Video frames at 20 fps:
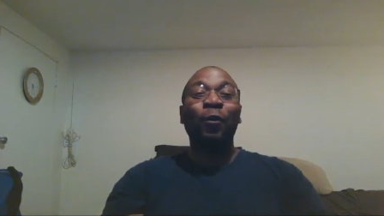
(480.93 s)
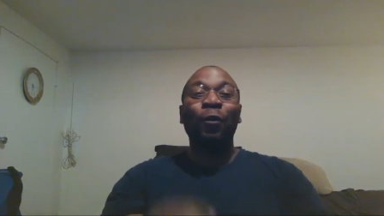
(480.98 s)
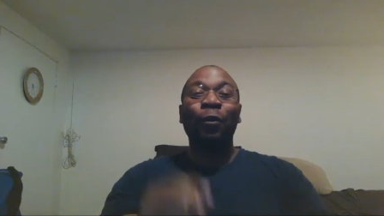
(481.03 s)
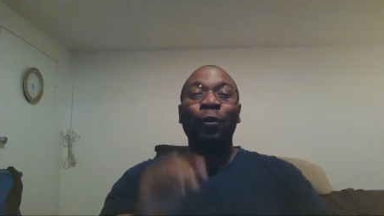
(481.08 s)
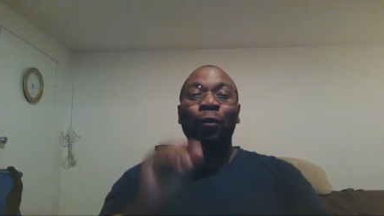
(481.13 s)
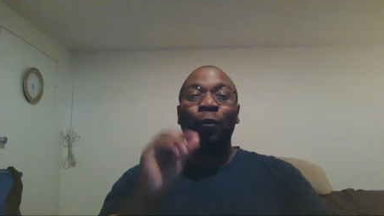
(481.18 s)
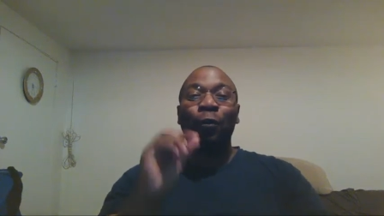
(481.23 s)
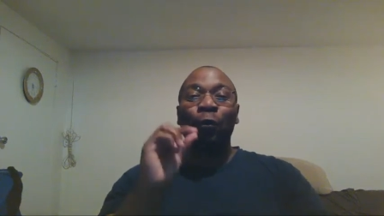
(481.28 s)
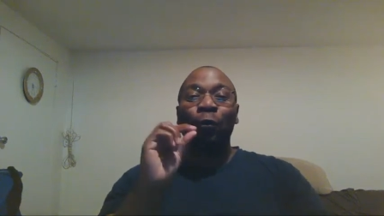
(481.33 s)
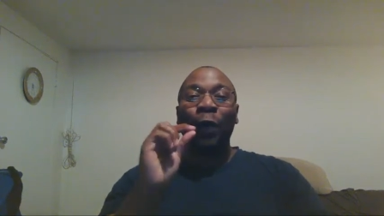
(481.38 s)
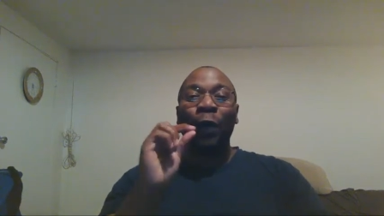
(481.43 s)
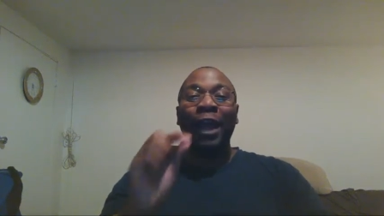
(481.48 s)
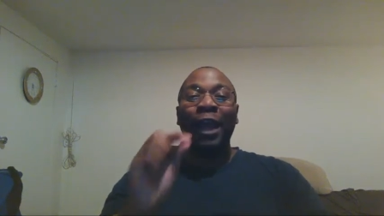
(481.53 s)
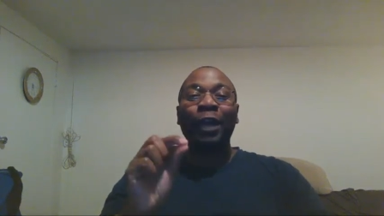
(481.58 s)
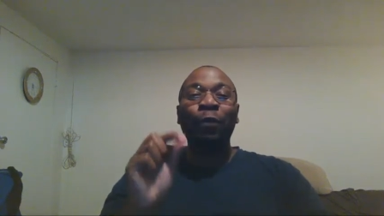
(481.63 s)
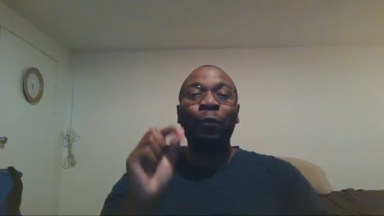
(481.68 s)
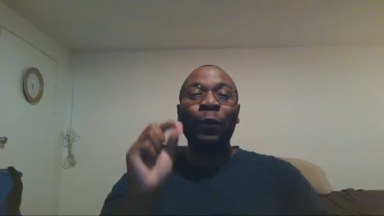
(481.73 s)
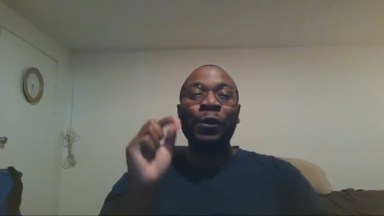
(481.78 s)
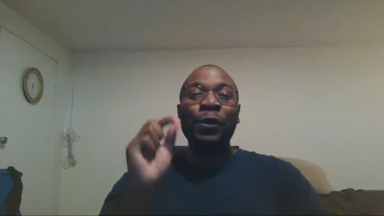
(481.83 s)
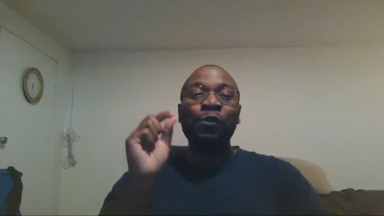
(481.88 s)
right
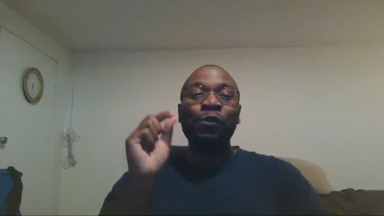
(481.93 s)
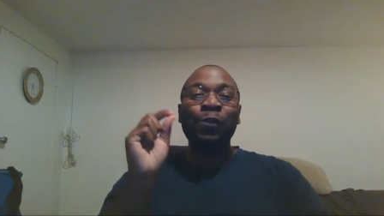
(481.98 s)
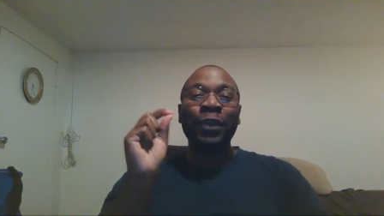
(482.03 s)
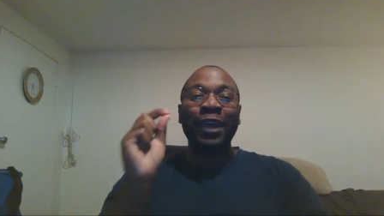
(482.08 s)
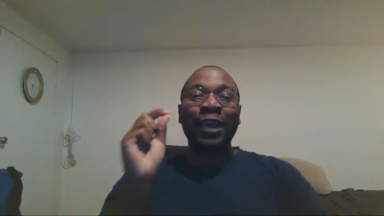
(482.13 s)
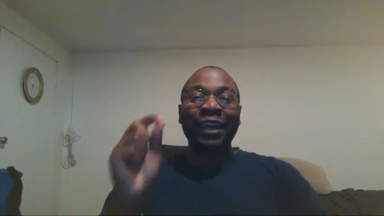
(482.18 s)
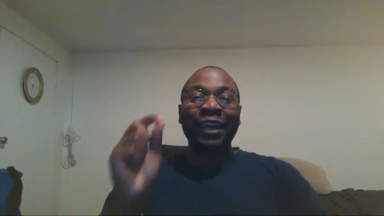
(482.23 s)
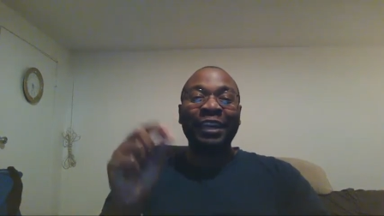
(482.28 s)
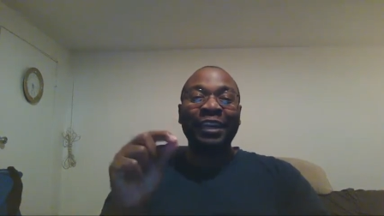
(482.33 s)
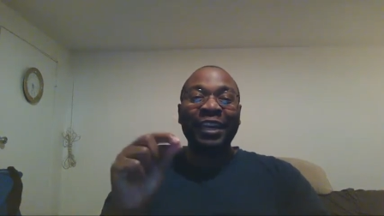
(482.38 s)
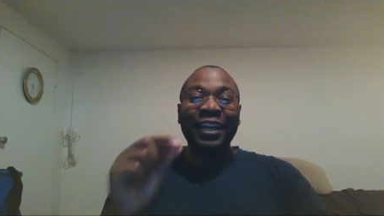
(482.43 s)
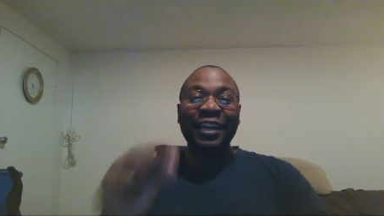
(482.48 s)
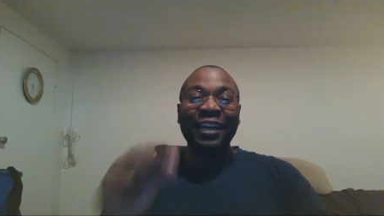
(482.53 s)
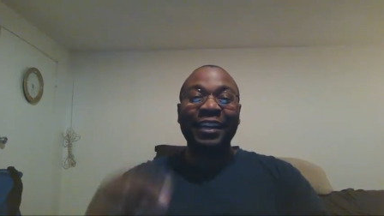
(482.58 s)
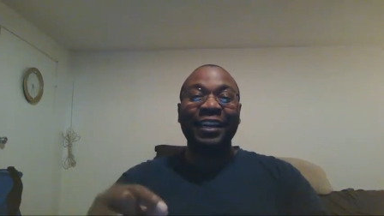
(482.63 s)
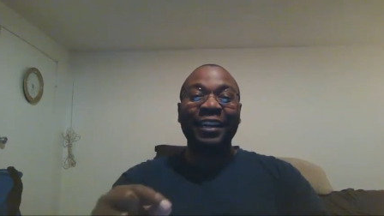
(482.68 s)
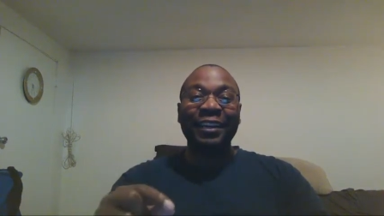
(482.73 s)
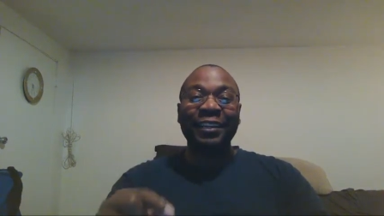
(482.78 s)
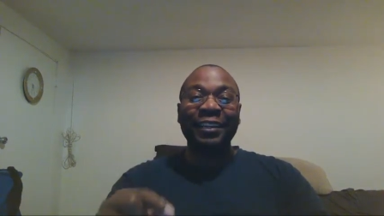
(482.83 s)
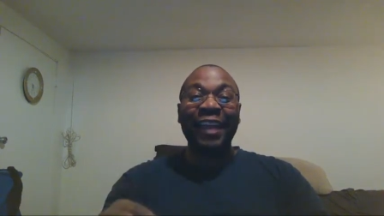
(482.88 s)
when you get
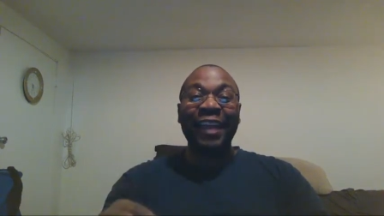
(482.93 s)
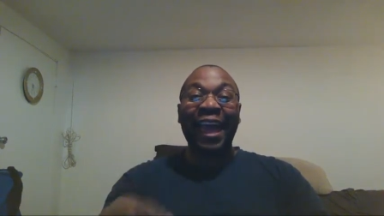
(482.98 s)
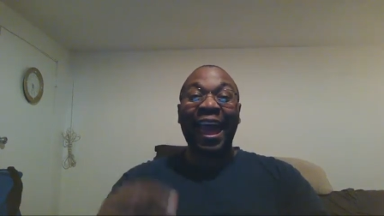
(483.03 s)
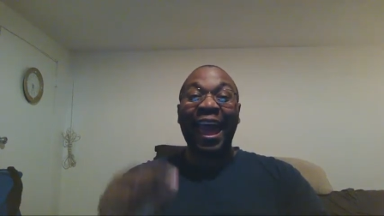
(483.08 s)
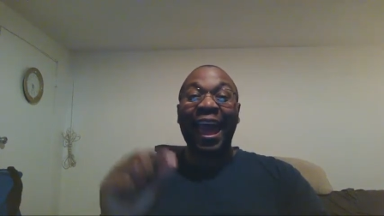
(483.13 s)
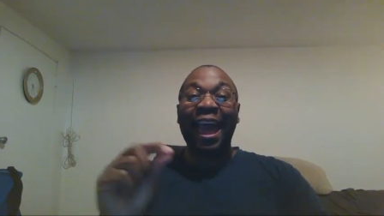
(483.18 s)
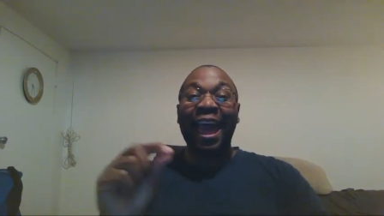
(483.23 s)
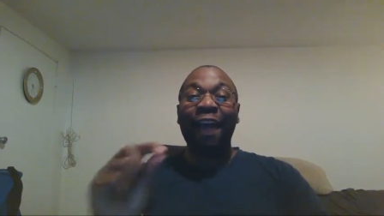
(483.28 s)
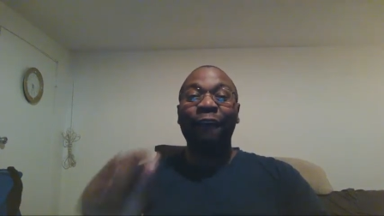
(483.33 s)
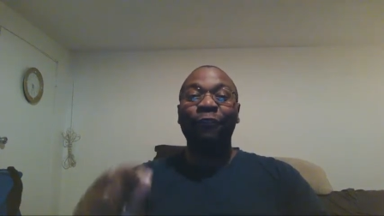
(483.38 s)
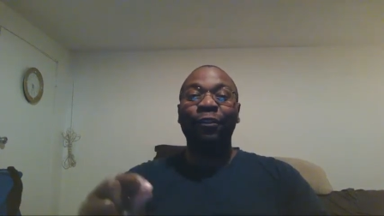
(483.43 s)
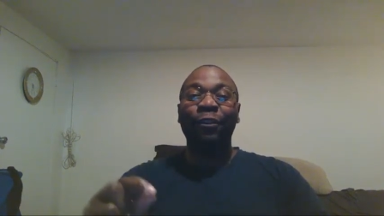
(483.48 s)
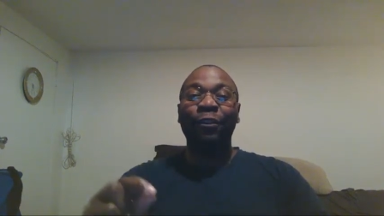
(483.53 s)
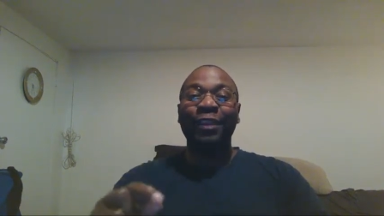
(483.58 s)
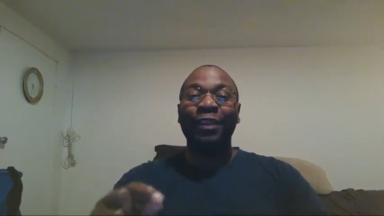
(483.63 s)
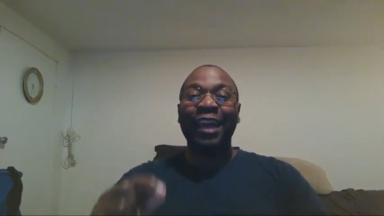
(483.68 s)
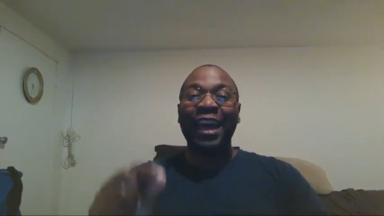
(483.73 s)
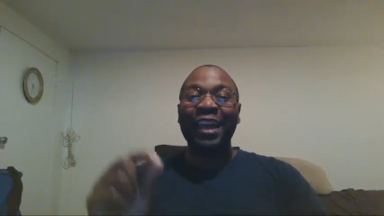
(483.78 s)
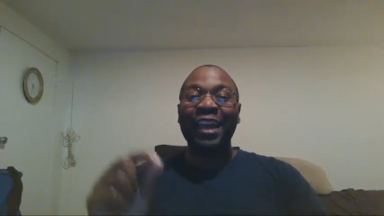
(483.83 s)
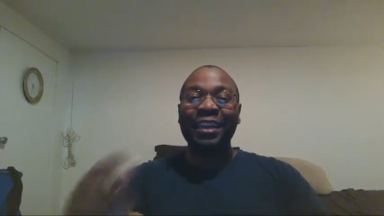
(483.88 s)
done after
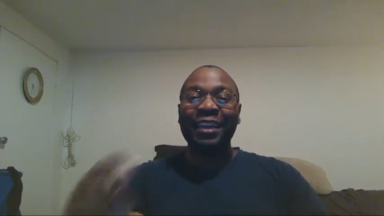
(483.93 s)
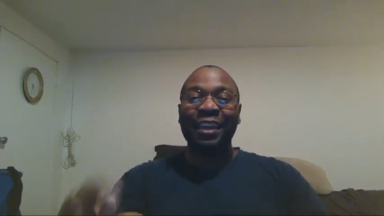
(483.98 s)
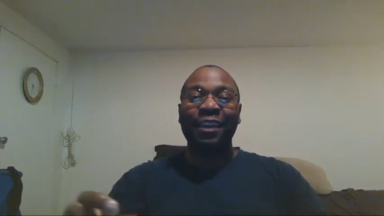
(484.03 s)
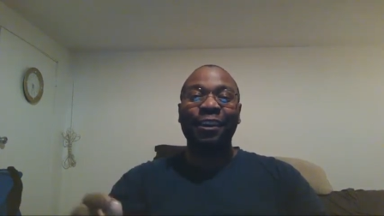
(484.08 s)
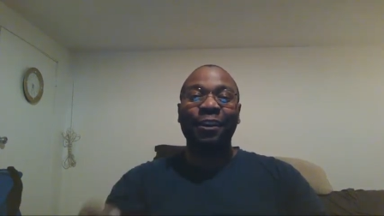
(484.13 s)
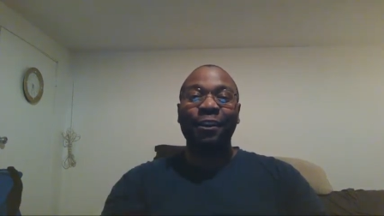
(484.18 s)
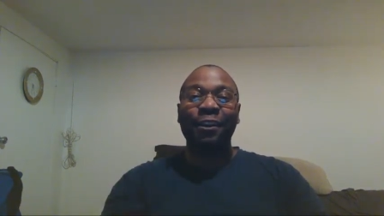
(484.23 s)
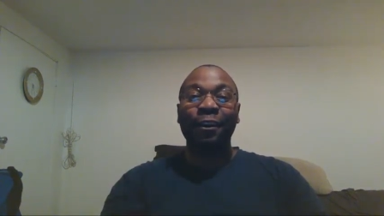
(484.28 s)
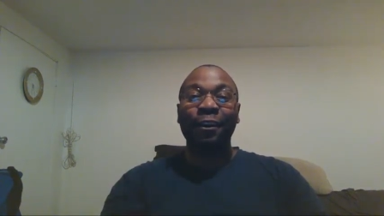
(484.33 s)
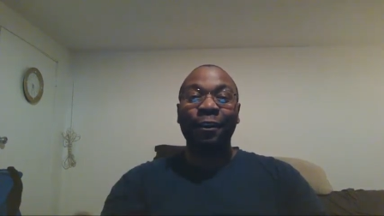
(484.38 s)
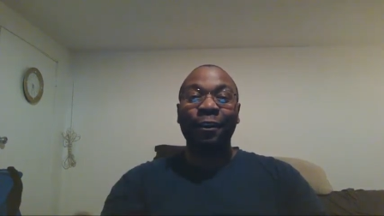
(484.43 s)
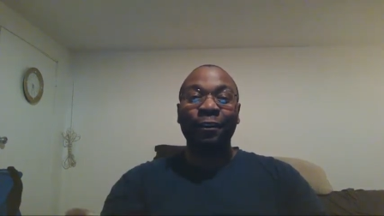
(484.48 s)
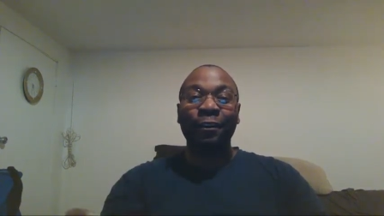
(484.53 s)
that year